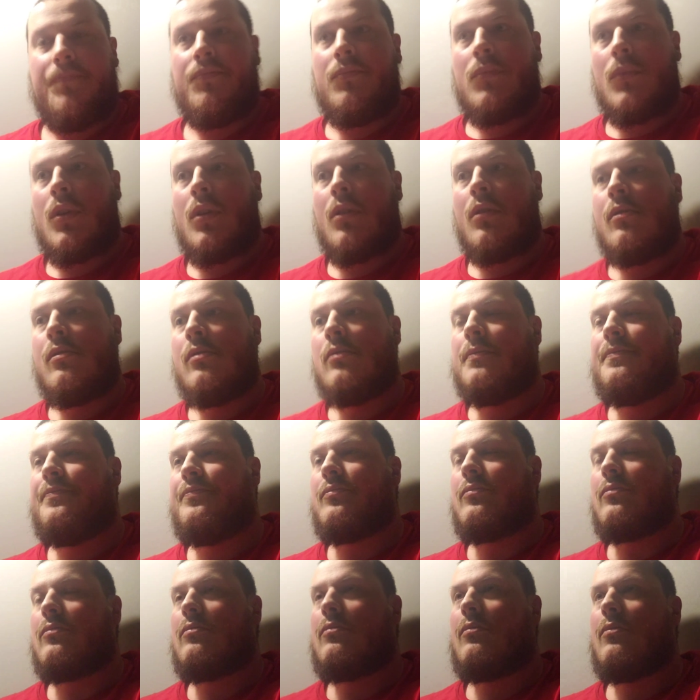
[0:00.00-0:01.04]

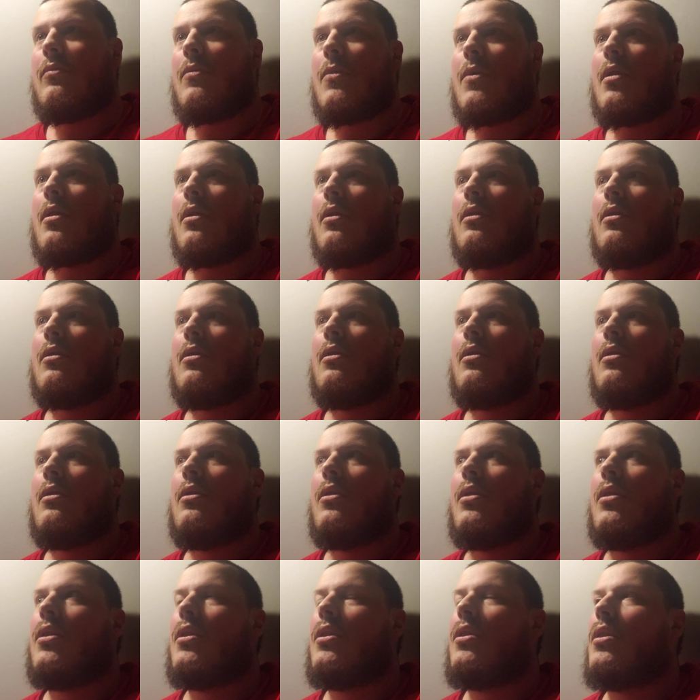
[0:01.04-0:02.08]

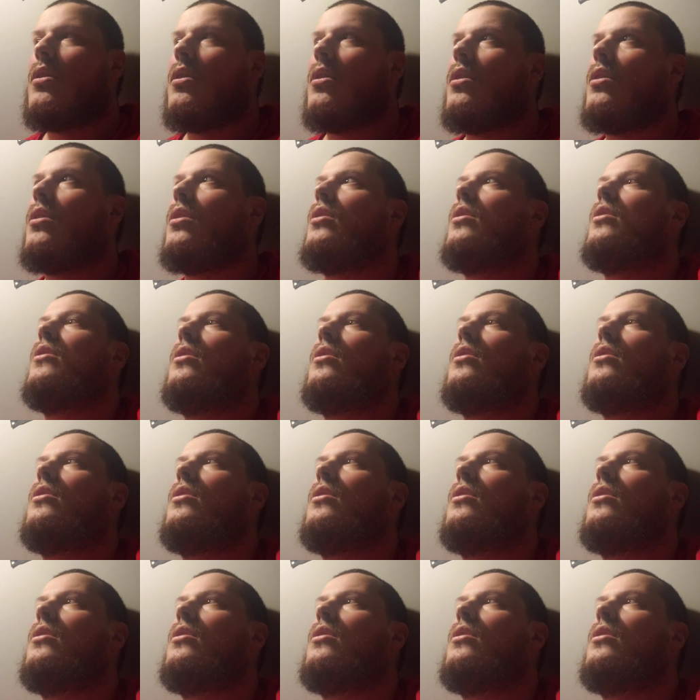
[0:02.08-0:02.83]
(no one is talking)